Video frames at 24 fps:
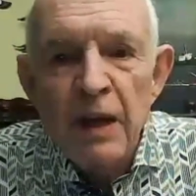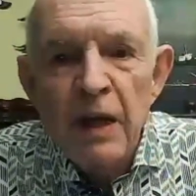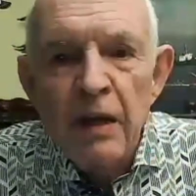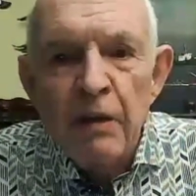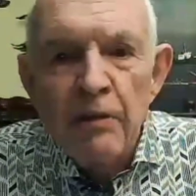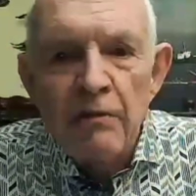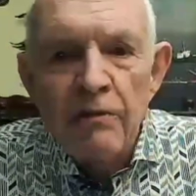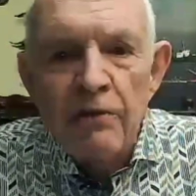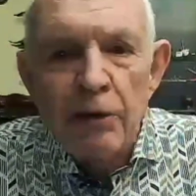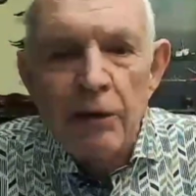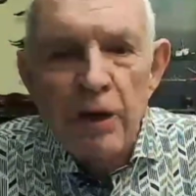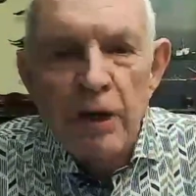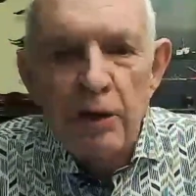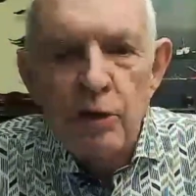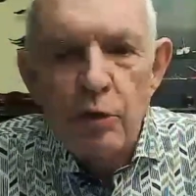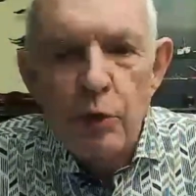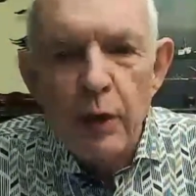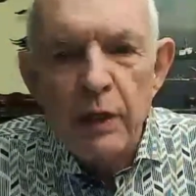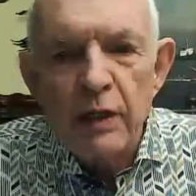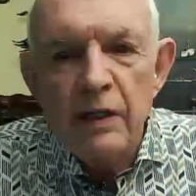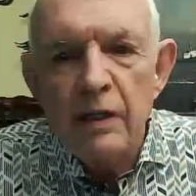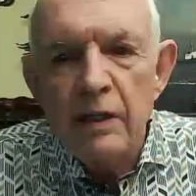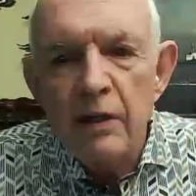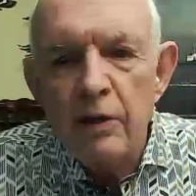for a
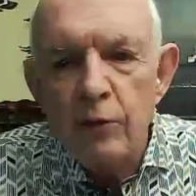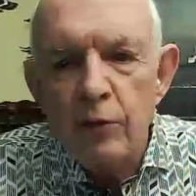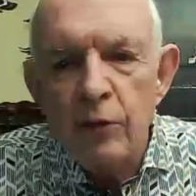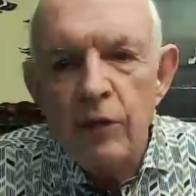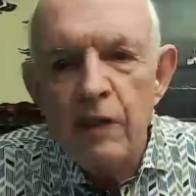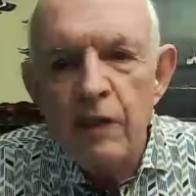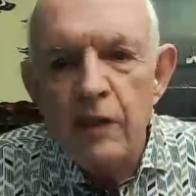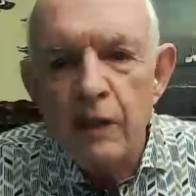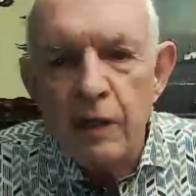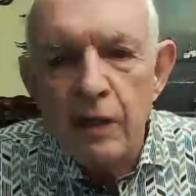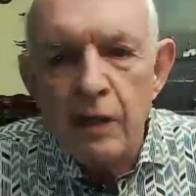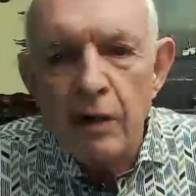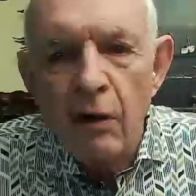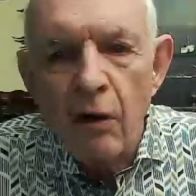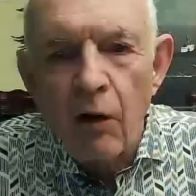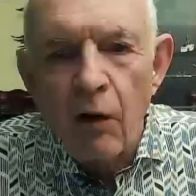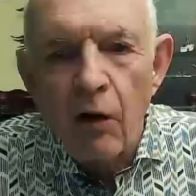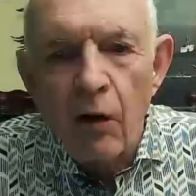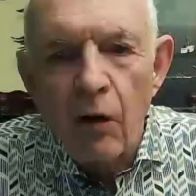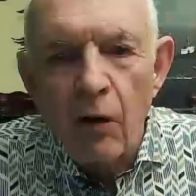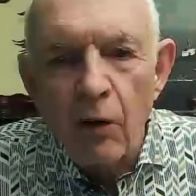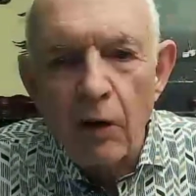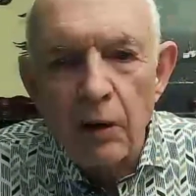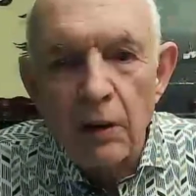23-year
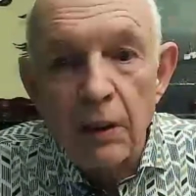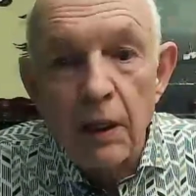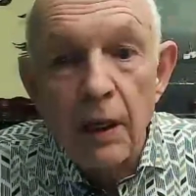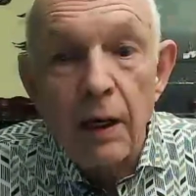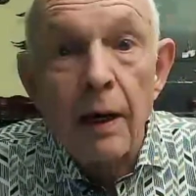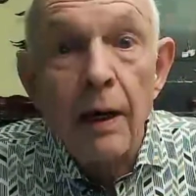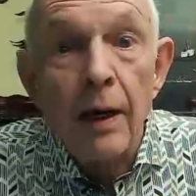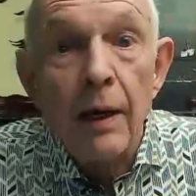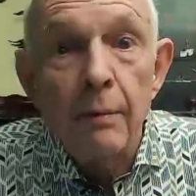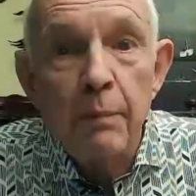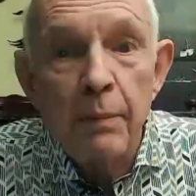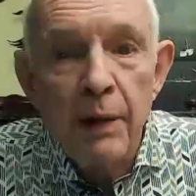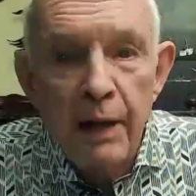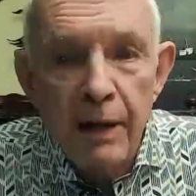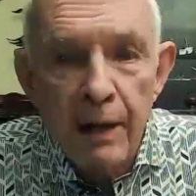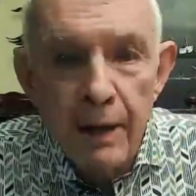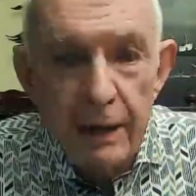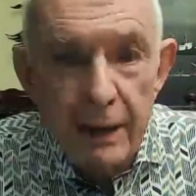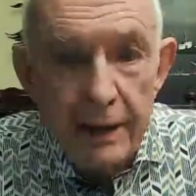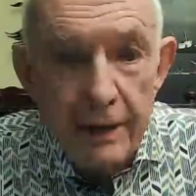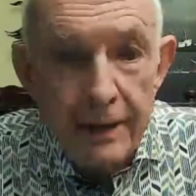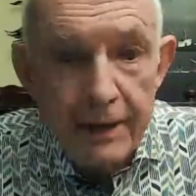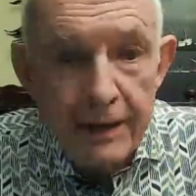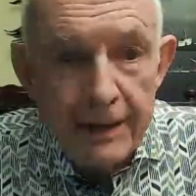all-time
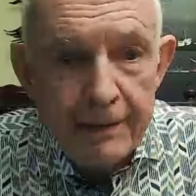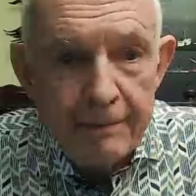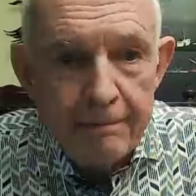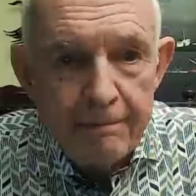high.